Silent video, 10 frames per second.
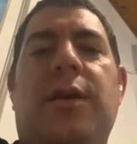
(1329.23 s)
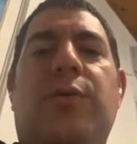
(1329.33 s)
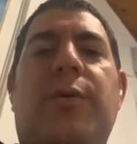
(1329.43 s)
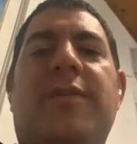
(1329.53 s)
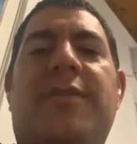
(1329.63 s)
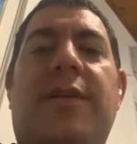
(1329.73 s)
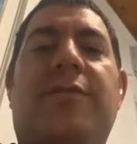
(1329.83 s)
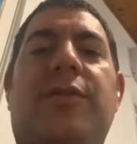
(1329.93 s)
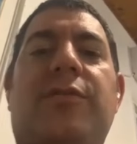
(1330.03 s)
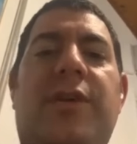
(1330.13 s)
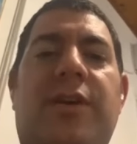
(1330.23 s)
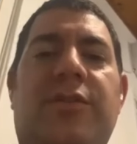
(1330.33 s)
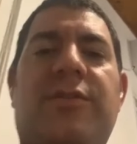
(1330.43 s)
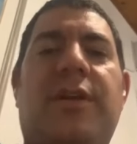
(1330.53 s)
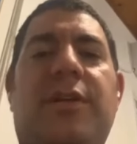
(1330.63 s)
a Women's Health
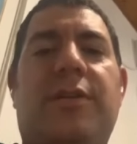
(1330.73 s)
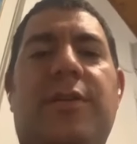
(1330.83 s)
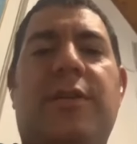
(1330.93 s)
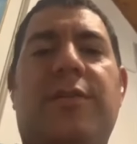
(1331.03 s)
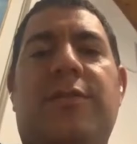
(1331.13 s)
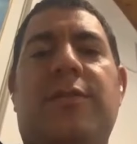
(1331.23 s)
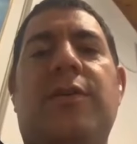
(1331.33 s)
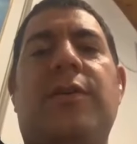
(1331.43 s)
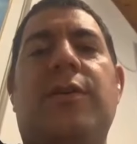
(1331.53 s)
Innovation Center that's